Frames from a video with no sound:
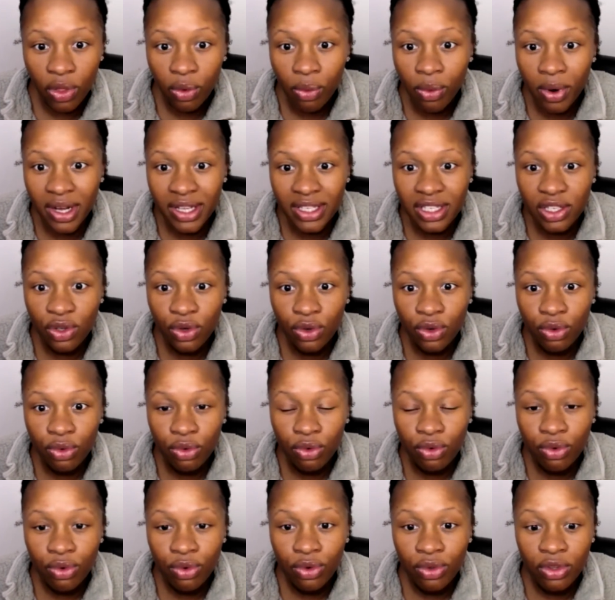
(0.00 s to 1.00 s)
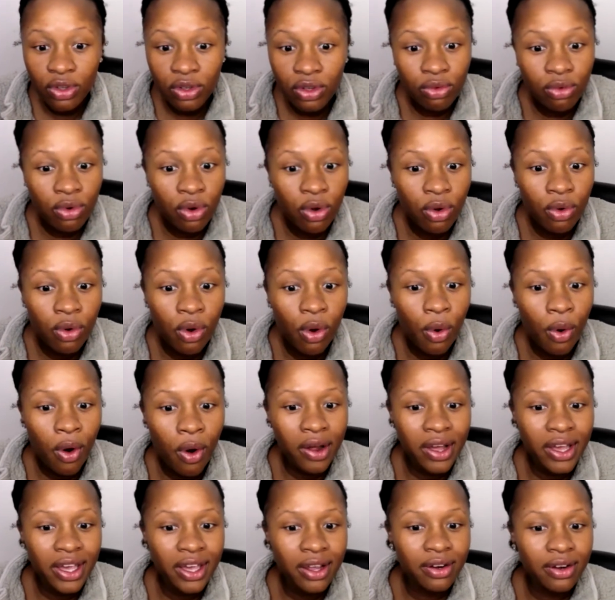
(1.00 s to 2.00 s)
the ones who
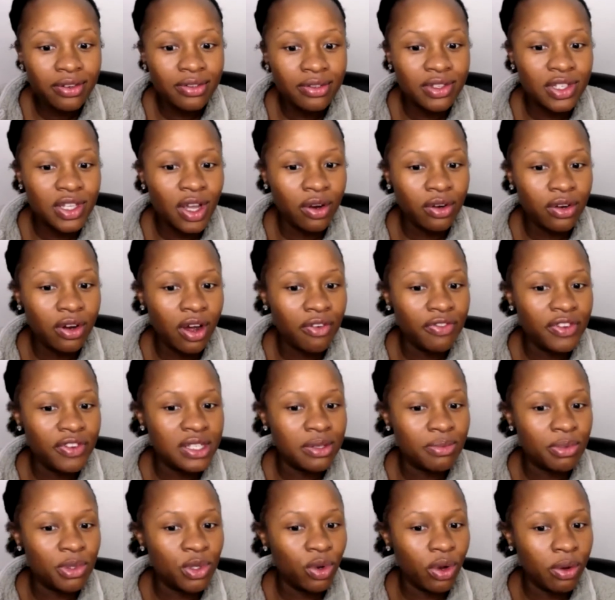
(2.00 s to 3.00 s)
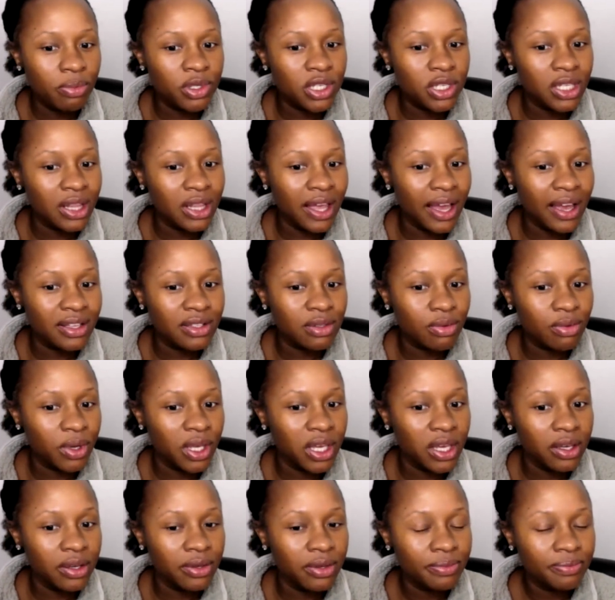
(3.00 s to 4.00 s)
on here turned off a subscription last
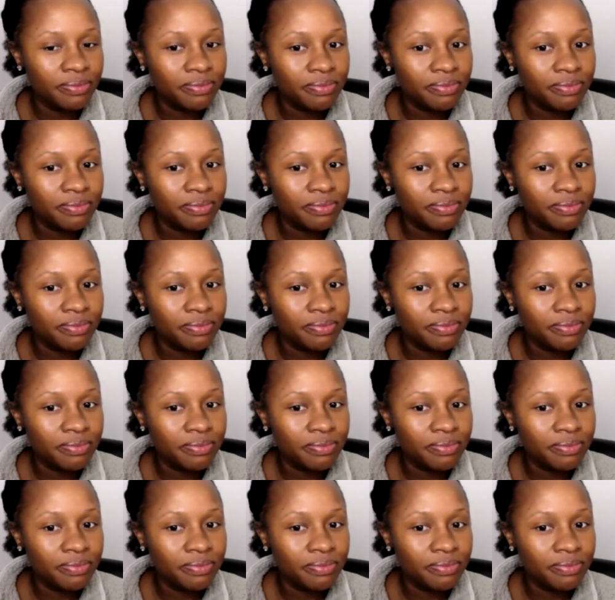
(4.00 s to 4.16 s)
week.